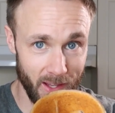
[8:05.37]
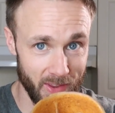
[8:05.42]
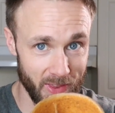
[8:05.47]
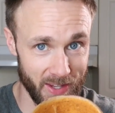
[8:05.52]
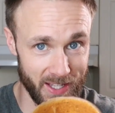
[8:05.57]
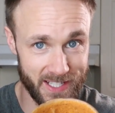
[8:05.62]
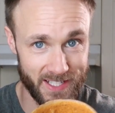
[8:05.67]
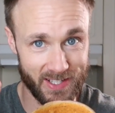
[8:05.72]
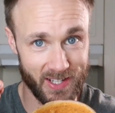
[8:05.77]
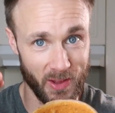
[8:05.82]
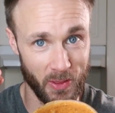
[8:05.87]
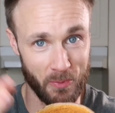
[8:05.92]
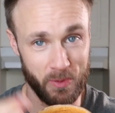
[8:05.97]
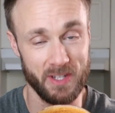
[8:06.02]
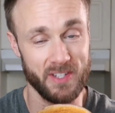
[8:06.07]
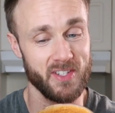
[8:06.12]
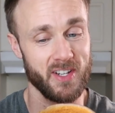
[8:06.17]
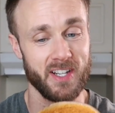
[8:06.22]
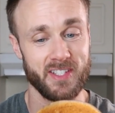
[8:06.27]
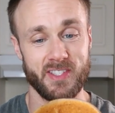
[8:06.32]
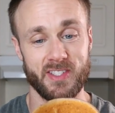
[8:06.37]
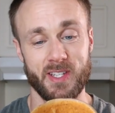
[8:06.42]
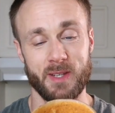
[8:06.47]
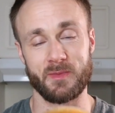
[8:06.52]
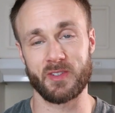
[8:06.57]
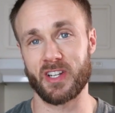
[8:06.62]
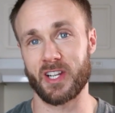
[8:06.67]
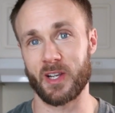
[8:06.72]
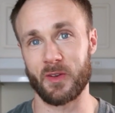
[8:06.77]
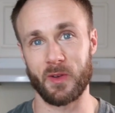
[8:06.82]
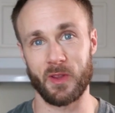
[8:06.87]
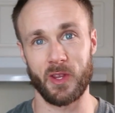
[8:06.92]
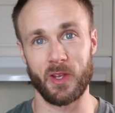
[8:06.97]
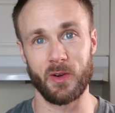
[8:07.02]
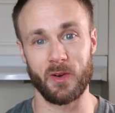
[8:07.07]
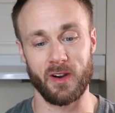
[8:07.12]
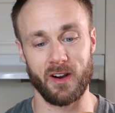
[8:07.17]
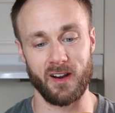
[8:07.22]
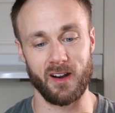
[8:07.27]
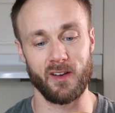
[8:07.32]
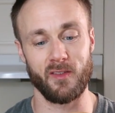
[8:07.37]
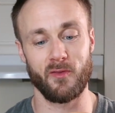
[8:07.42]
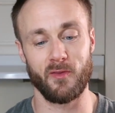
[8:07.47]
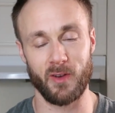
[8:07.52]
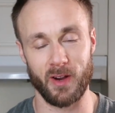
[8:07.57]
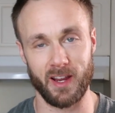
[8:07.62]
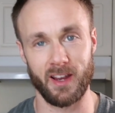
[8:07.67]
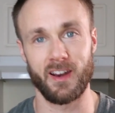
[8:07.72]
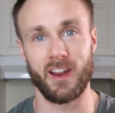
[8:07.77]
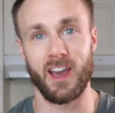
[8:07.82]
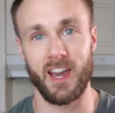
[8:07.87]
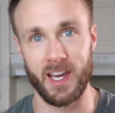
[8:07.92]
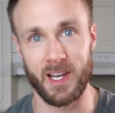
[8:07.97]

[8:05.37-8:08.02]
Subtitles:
these 3 sauces I'm sharing with you are freaking